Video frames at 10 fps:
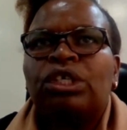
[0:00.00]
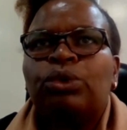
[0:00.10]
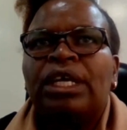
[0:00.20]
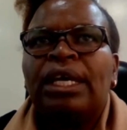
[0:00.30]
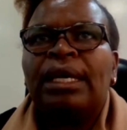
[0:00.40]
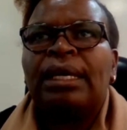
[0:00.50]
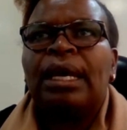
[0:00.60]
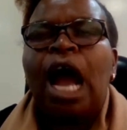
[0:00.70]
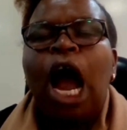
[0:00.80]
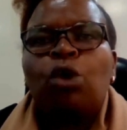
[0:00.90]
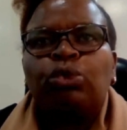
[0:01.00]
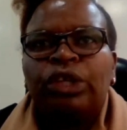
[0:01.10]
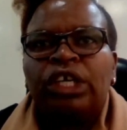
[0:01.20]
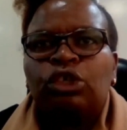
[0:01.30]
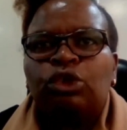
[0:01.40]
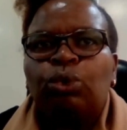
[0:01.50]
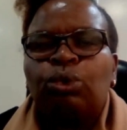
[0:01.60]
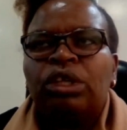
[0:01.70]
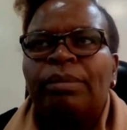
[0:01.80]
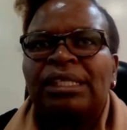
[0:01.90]
do they? How do they
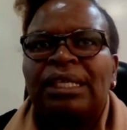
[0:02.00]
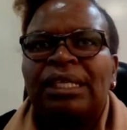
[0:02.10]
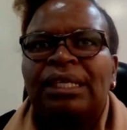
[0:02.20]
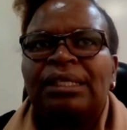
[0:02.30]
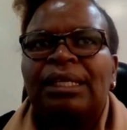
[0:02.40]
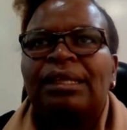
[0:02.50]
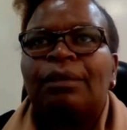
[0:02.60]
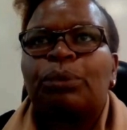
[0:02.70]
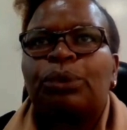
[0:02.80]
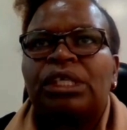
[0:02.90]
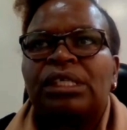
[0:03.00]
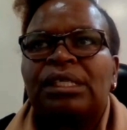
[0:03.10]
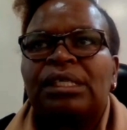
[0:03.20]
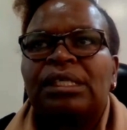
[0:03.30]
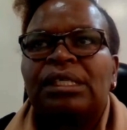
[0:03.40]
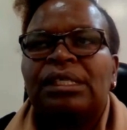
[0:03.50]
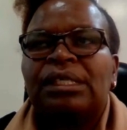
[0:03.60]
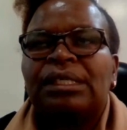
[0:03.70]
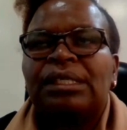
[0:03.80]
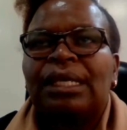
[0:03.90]
do? They must understand the processes
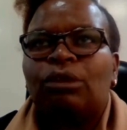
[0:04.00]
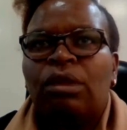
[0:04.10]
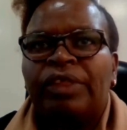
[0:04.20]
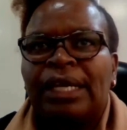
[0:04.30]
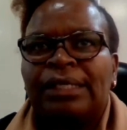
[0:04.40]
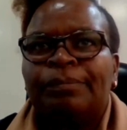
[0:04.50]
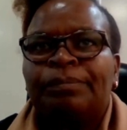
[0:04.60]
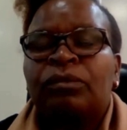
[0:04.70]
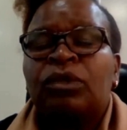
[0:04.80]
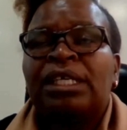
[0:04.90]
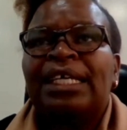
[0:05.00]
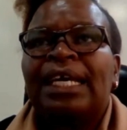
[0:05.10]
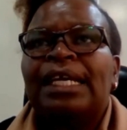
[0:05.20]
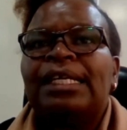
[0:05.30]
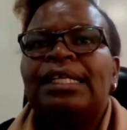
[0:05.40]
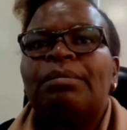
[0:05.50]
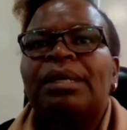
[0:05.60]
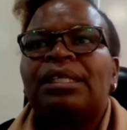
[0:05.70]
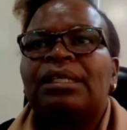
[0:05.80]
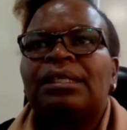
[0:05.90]
and all that. Secondly, they
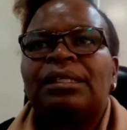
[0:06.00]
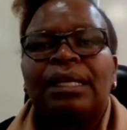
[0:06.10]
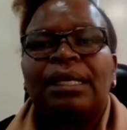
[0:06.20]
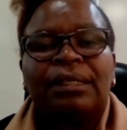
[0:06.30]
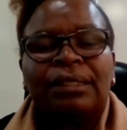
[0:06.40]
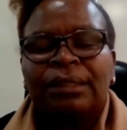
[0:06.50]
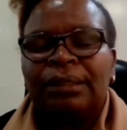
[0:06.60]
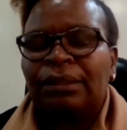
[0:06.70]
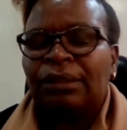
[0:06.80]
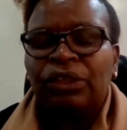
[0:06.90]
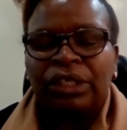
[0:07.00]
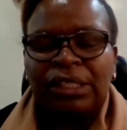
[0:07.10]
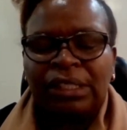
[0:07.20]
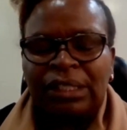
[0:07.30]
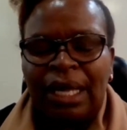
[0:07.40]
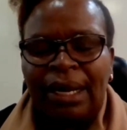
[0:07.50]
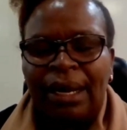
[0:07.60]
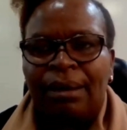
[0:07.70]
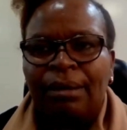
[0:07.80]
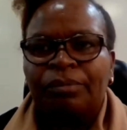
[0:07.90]
must understand the risks that
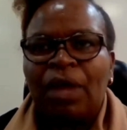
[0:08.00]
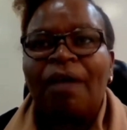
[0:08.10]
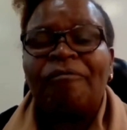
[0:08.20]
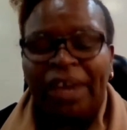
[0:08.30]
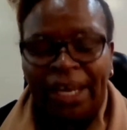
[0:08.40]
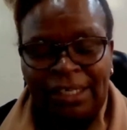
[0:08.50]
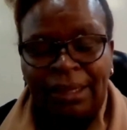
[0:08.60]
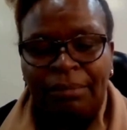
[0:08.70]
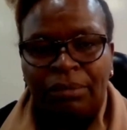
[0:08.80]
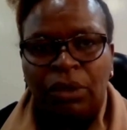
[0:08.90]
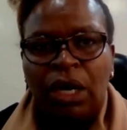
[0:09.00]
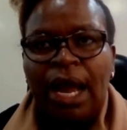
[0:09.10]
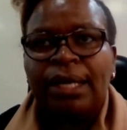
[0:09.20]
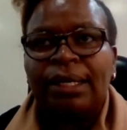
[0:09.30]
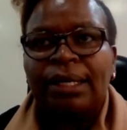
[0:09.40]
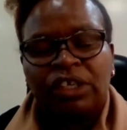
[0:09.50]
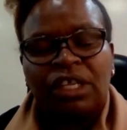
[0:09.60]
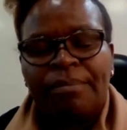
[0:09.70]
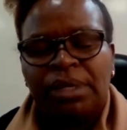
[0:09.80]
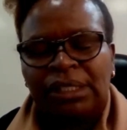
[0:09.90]
affect them and affect their
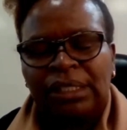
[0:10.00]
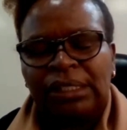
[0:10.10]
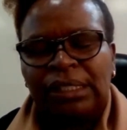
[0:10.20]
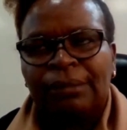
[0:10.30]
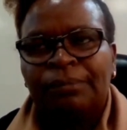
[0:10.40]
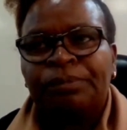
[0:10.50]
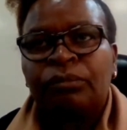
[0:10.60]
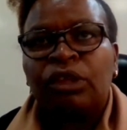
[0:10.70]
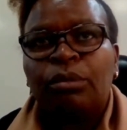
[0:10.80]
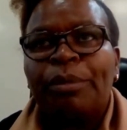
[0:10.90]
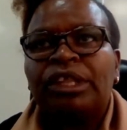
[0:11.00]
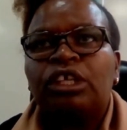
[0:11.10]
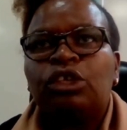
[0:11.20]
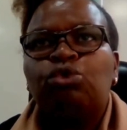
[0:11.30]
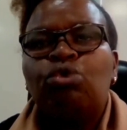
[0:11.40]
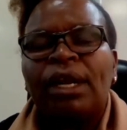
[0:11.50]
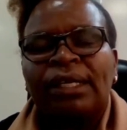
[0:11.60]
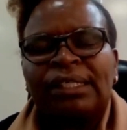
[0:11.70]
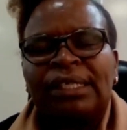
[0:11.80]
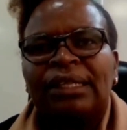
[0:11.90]
businesses. The moment they do
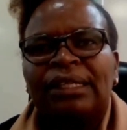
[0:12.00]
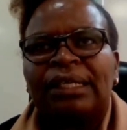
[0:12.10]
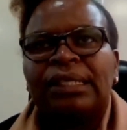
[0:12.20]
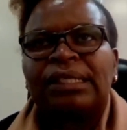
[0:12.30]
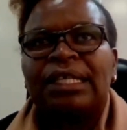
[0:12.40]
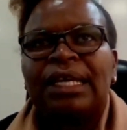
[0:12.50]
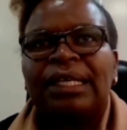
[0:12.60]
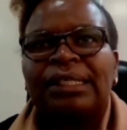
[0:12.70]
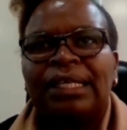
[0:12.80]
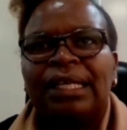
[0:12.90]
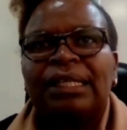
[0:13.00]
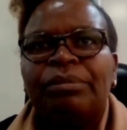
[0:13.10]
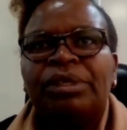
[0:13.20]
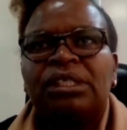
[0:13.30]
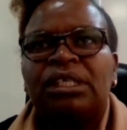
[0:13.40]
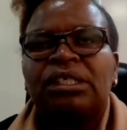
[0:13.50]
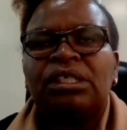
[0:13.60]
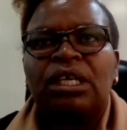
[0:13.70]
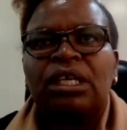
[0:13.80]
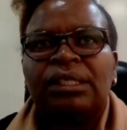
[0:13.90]
understand the risk, they understand their
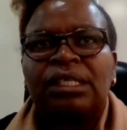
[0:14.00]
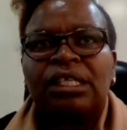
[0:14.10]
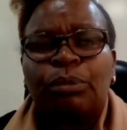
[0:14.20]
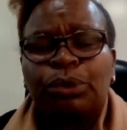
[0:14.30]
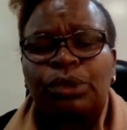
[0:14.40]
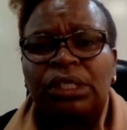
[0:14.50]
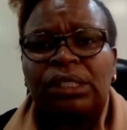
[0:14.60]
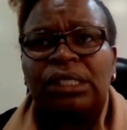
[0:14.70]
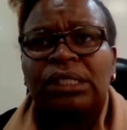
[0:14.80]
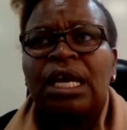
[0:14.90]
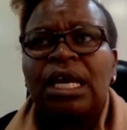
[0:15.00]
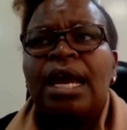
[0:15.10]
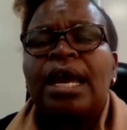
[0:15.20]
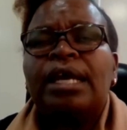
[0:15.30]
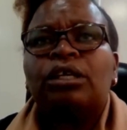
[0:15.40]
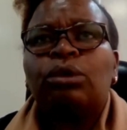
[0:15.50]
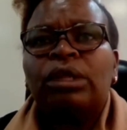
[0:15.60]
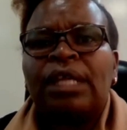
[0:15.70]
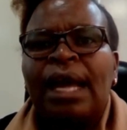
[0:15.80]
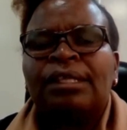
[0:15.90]
businesses, they understand their processes and
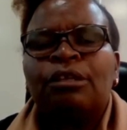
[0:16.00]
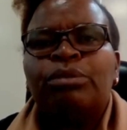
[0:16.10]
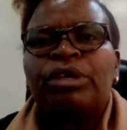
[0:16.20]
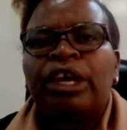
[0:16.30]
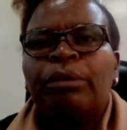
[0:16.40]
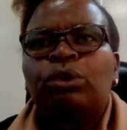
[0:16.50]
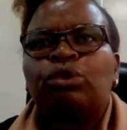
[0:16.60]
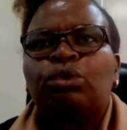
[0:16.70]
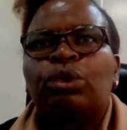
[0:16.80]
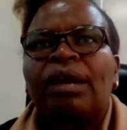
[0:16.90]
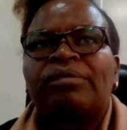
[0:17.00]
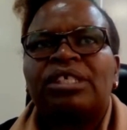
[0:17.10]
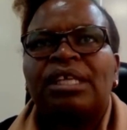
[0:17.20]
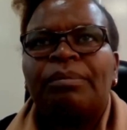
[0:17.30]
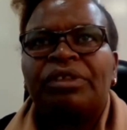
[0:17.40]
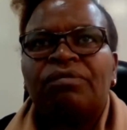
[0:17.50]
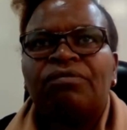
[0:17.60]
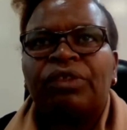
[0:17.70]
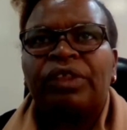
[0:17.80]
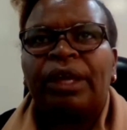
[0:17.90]
all that, they'll be able to craft
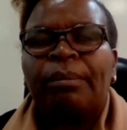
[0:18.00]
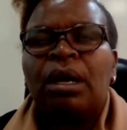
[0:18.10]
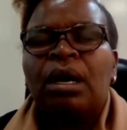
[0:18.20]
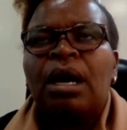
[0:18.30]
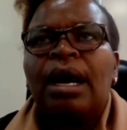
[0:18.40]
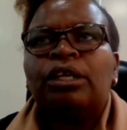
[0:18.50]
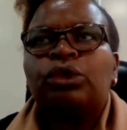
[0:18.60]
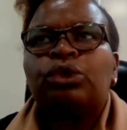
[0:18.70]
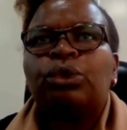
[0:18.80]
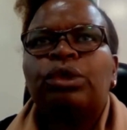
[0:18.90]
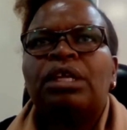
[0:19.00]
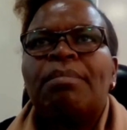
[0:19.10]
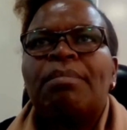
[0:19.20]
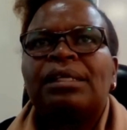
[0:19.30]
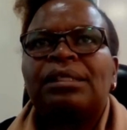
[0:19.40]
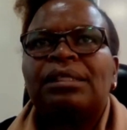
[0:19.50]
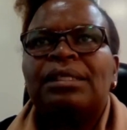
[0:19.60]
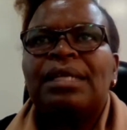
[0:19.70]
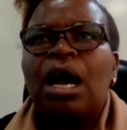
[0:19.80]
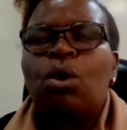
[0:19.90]
something for them. And also they
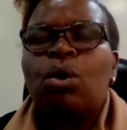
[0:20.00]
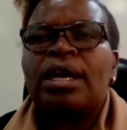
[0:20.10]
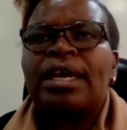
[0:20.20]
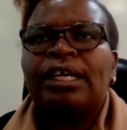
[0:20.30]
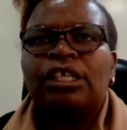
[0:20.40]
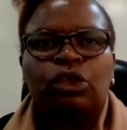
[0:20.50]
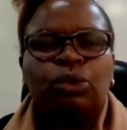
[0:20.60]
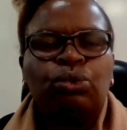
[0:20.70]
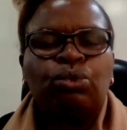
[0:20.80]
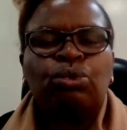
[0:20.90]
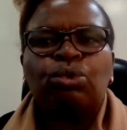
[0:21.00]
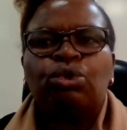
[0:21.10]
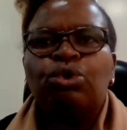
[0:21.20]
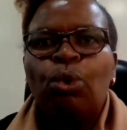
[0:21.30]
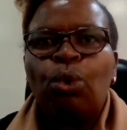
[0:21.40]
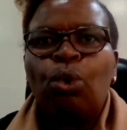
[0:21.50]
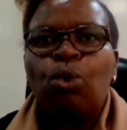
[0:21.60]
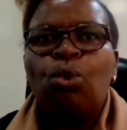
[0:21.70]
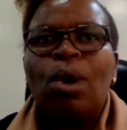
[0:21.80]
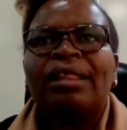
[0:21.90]
must now get to know
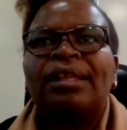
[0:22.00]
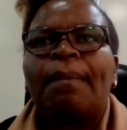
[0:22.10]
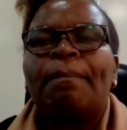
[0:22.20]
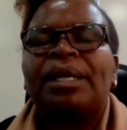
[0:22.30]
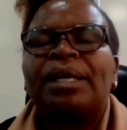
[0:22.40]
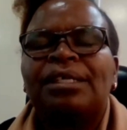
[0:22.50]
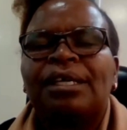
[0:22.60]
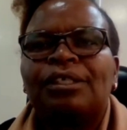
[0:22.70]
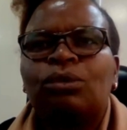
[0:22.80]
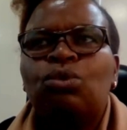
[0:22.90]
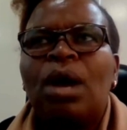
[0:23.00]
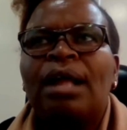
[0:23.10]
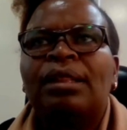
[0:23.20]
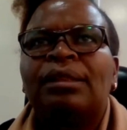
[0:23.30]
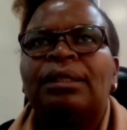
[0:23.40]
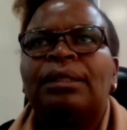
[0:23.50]
who are their partners, who are